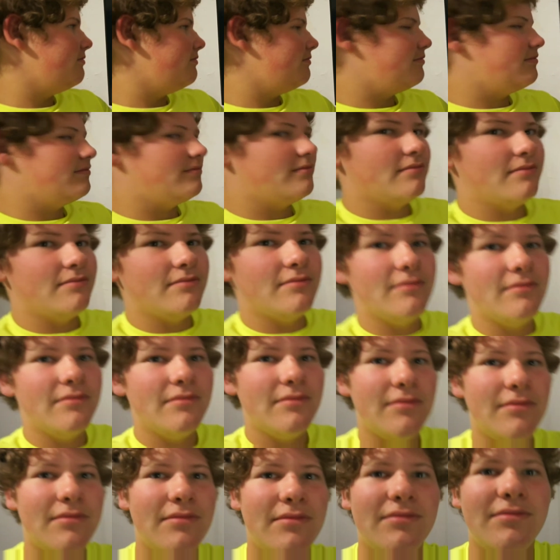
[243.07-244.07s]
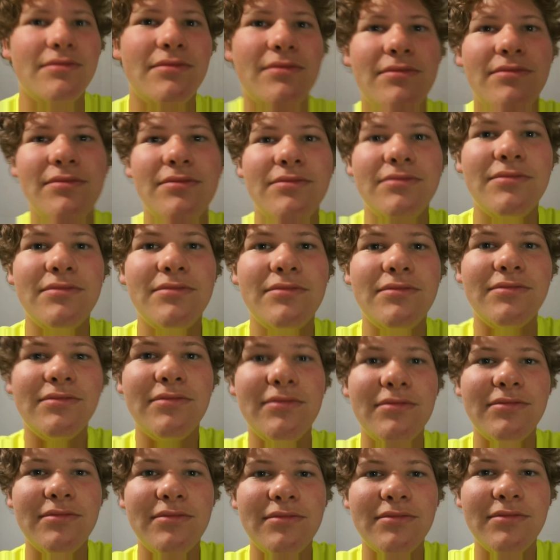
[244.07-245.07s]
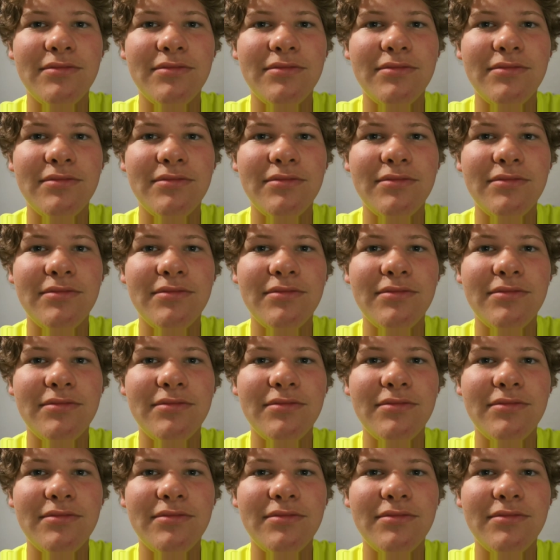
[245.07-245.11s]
Nobody speaks.